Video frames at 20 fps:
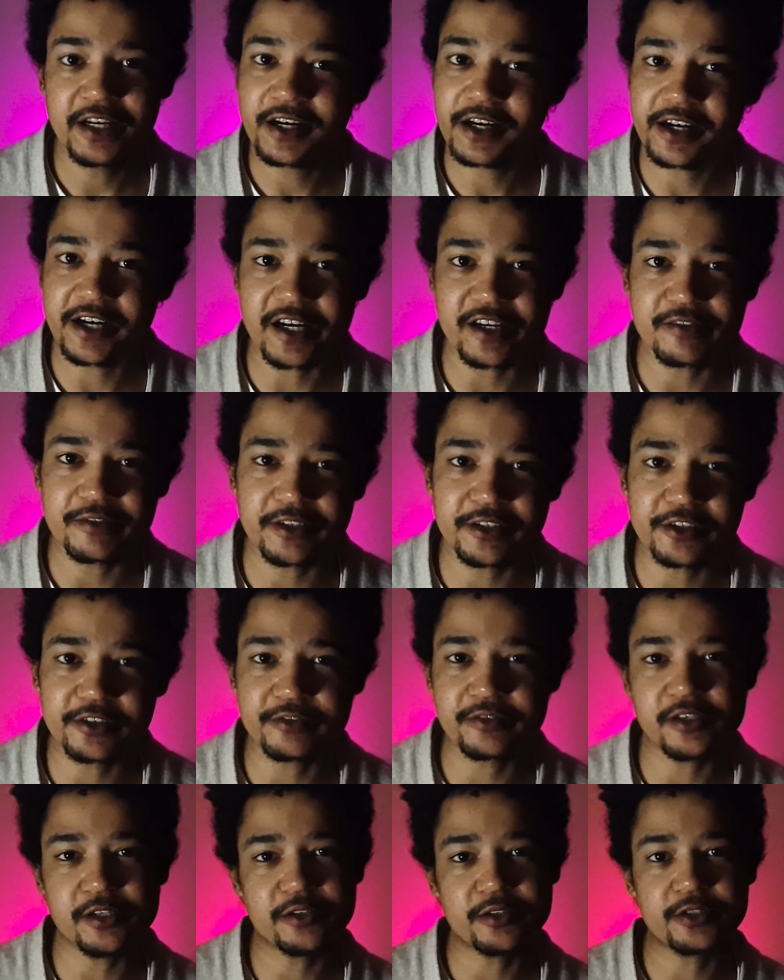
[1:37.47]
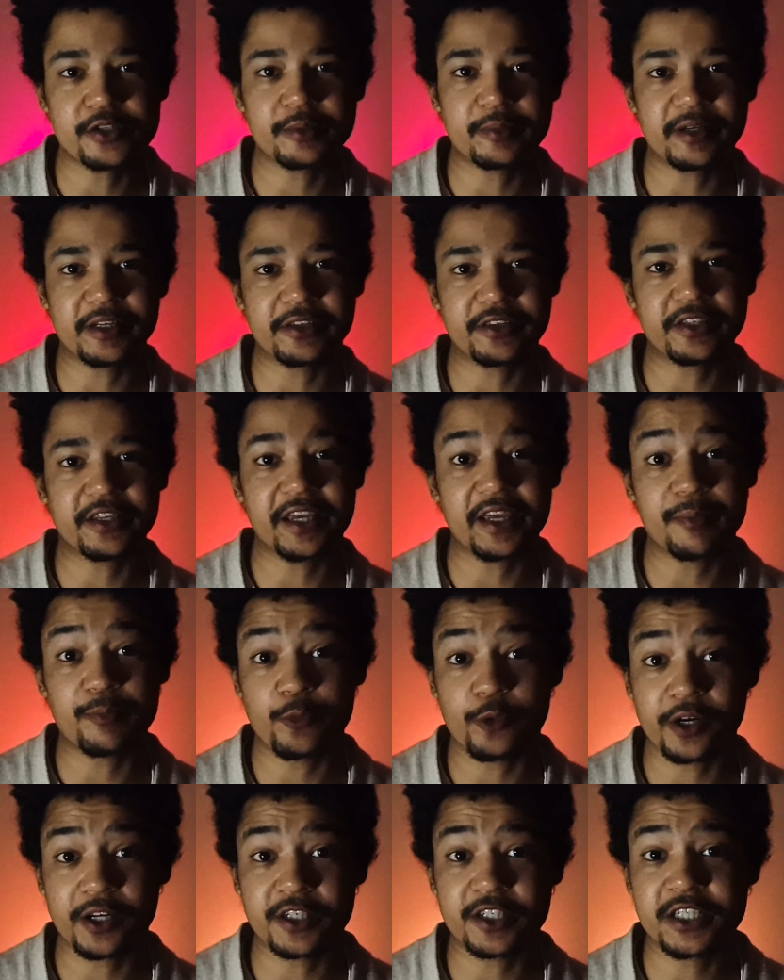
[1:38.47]
raving reviews about the
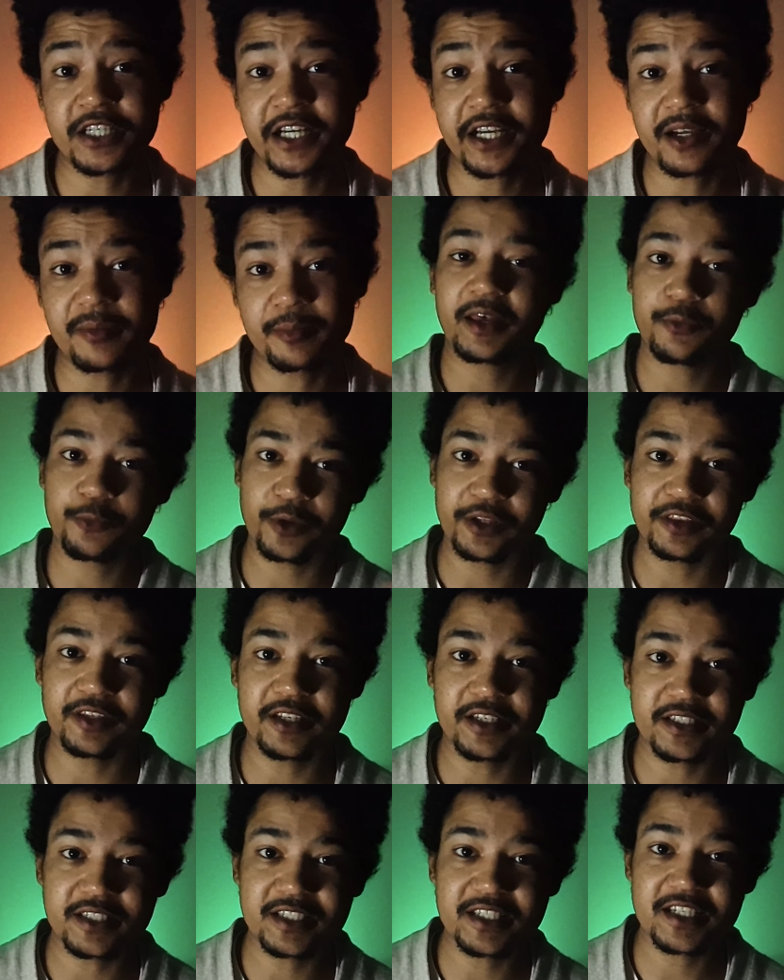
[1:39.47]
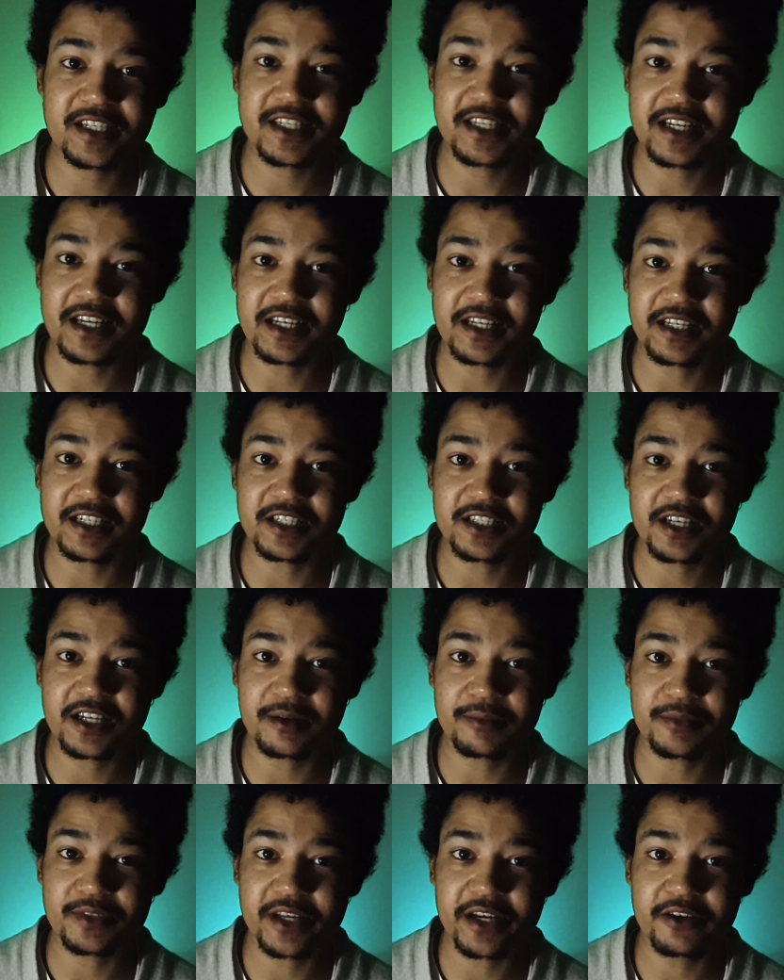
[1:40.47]
M1 chip. When the 16-inch
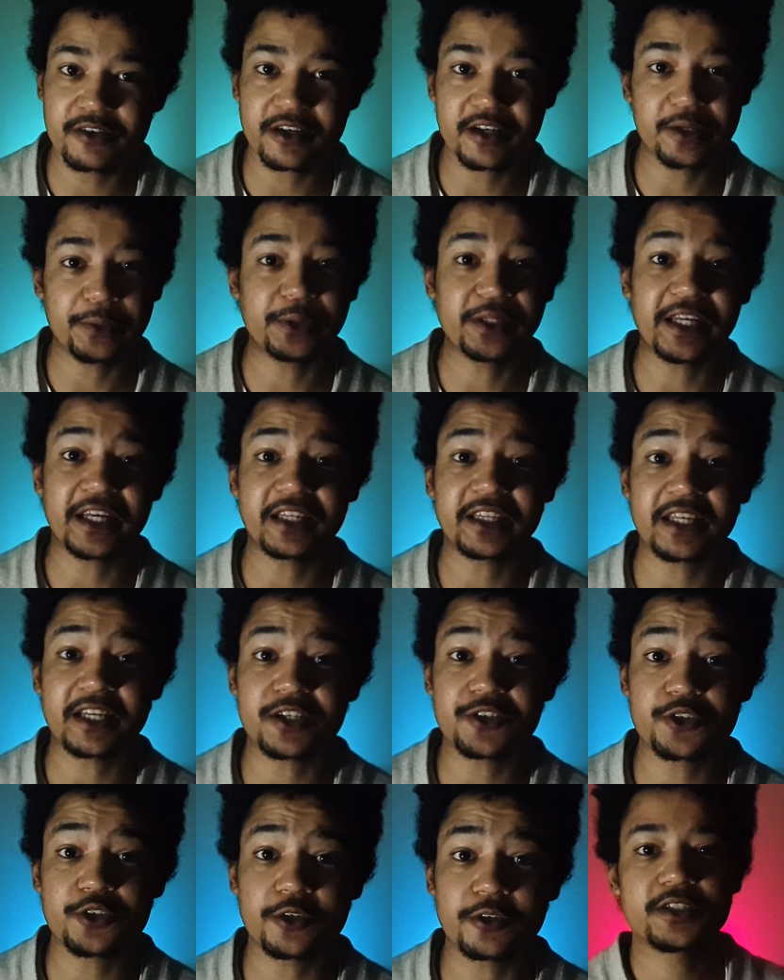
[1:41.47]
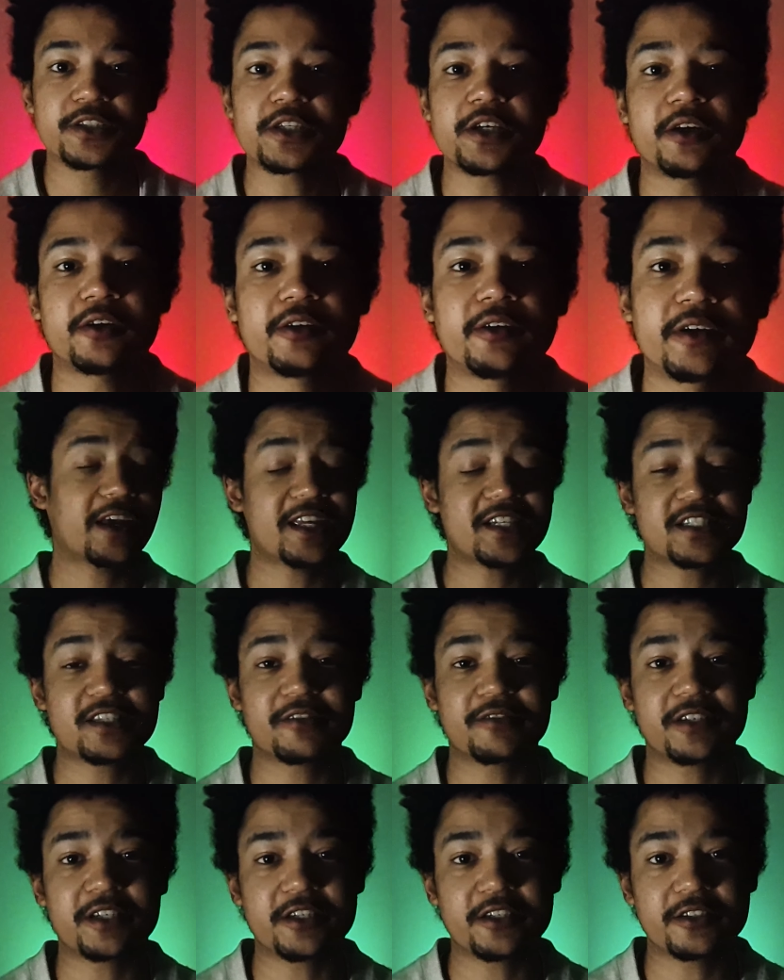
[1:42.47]
comes out, I will get back to it. So, as the
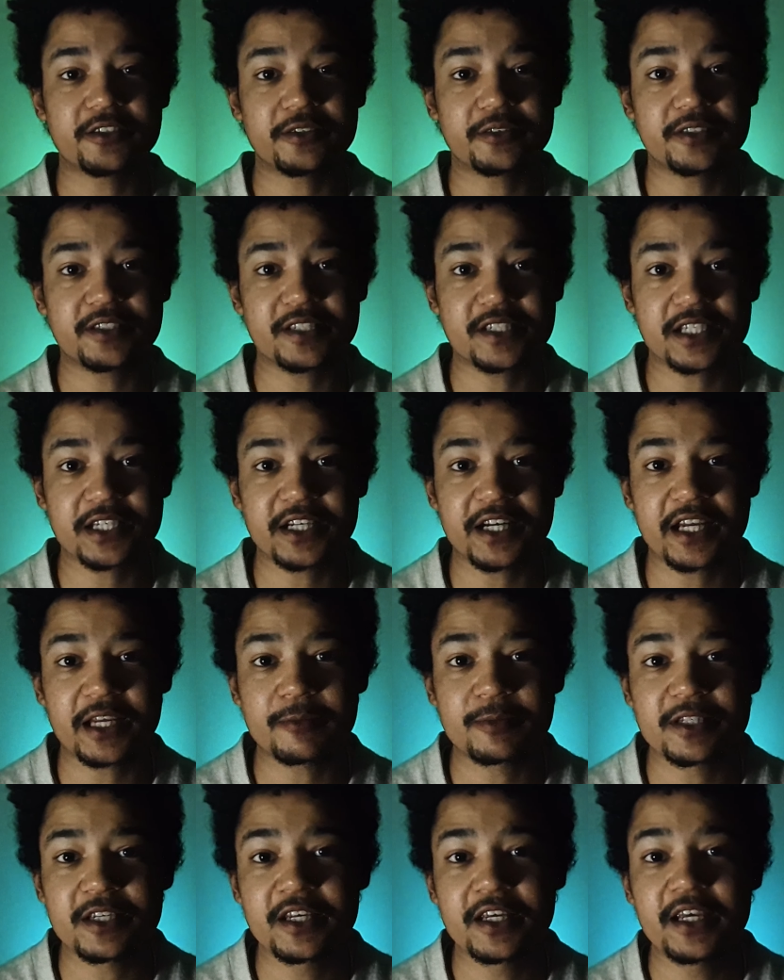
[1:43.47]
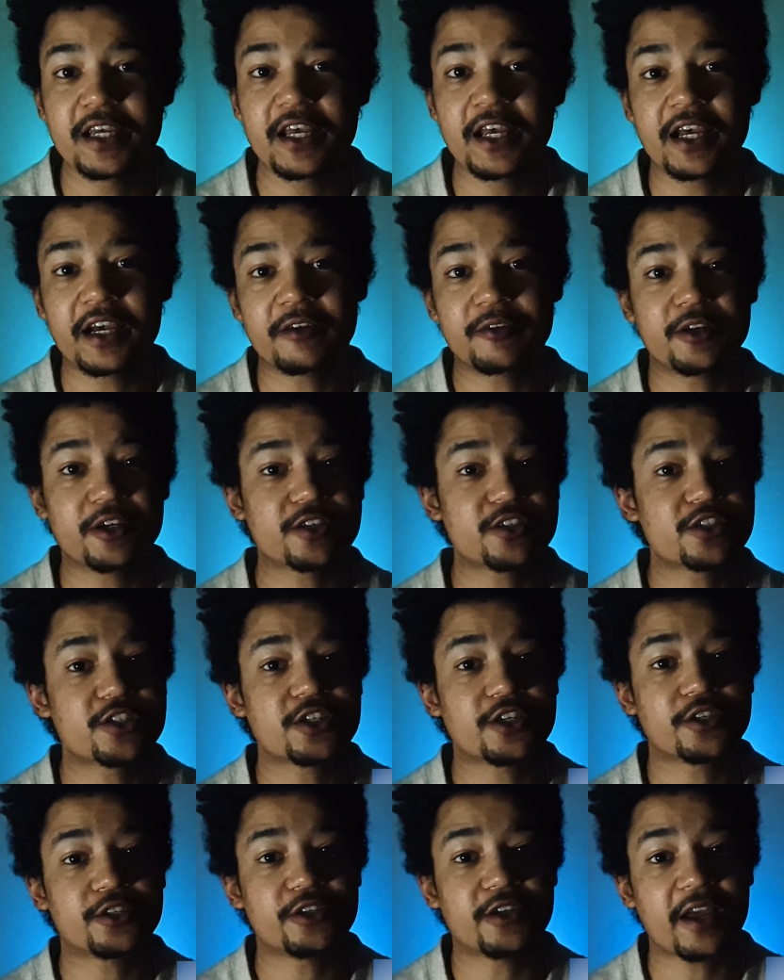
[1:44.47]
video describes, I'm going to
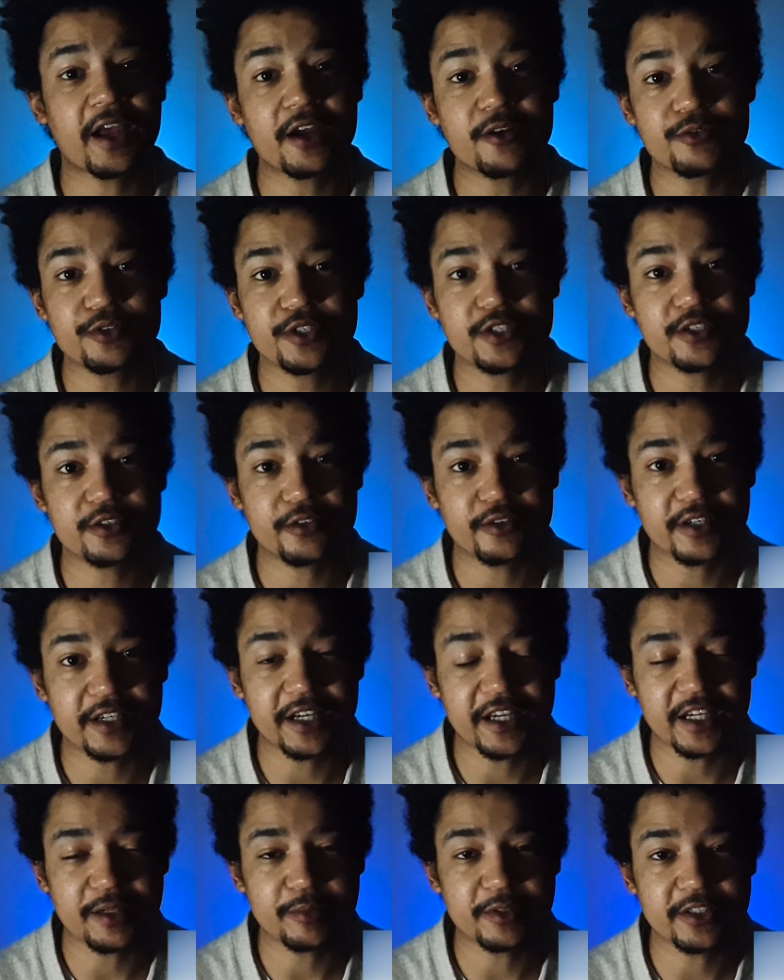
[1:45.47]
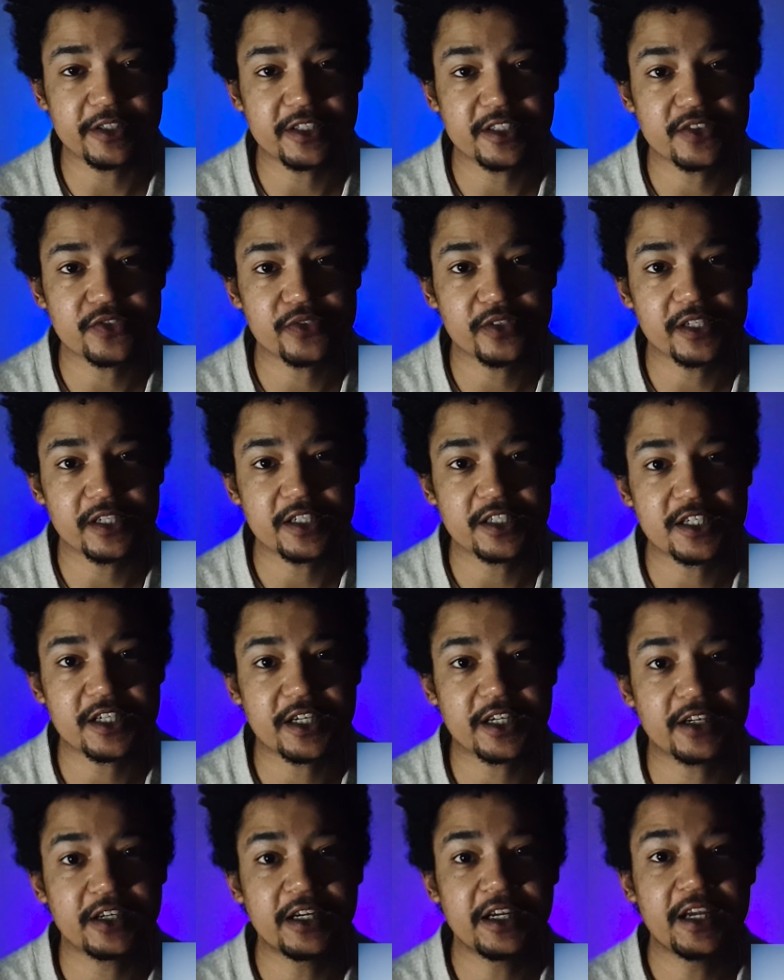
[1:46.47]
show you how to enable this
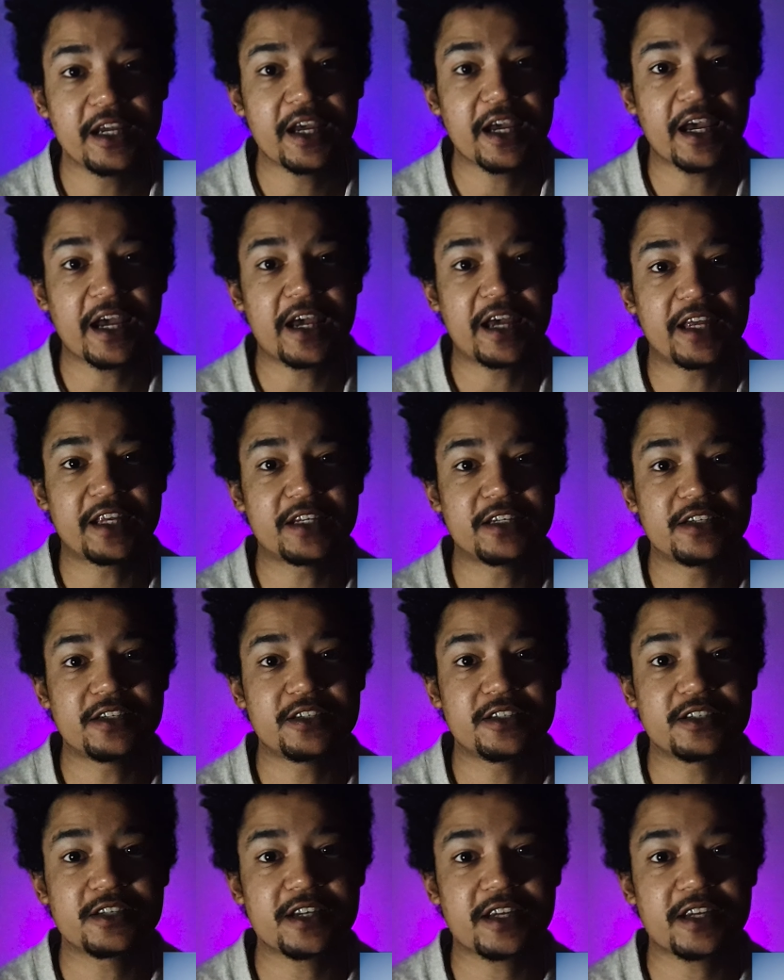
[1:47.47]
feature and